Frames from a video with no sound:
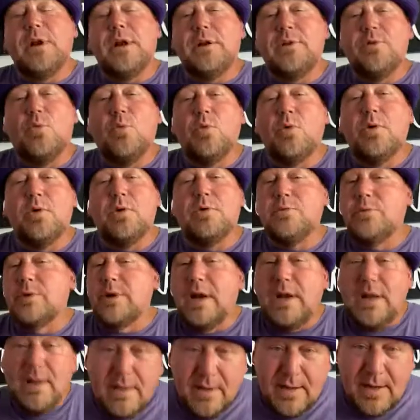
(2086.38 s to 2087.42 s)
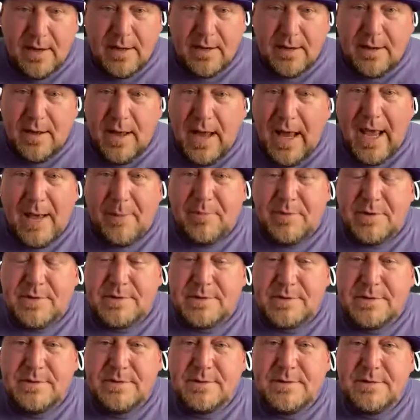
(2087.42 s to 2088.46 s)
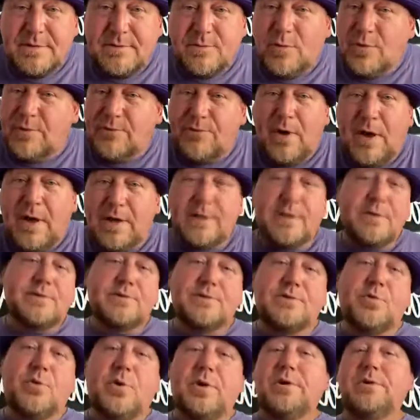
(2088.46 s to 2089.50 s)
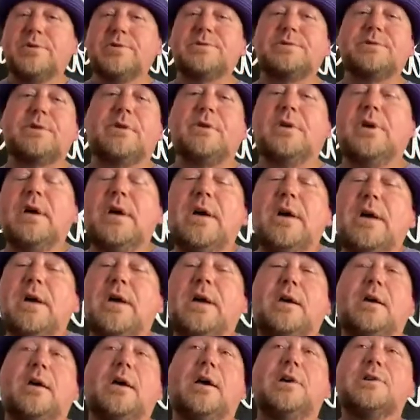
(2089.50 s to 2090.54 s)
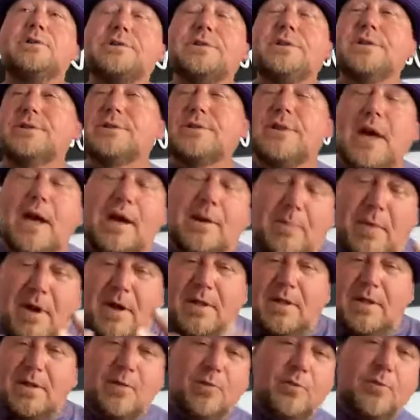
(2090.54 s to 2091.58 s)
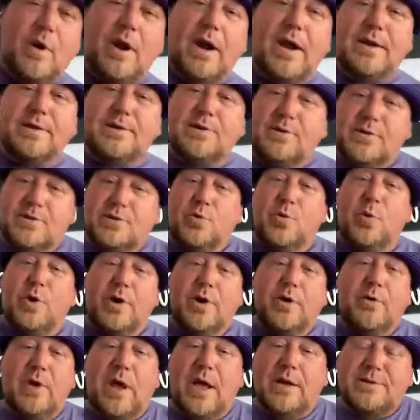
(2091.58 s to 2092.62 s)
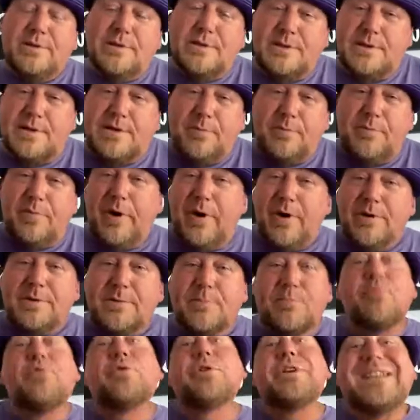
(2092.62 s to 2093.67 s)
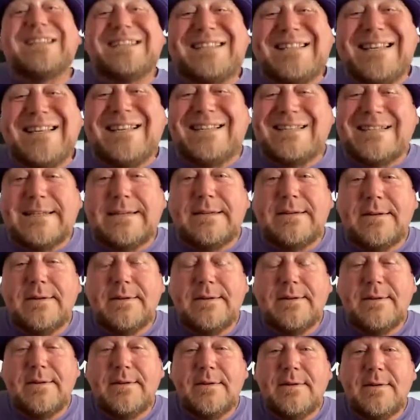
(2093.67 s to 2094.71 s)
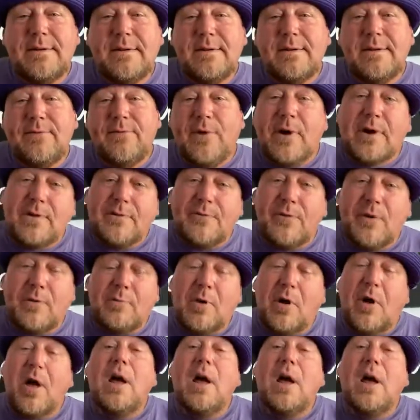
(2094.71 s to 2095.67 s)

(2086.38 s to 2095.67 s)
end of the world when anything happens with Vikings Twitter. So that was just kind of my little rant on Twitter as it's compared to preseason fucking pre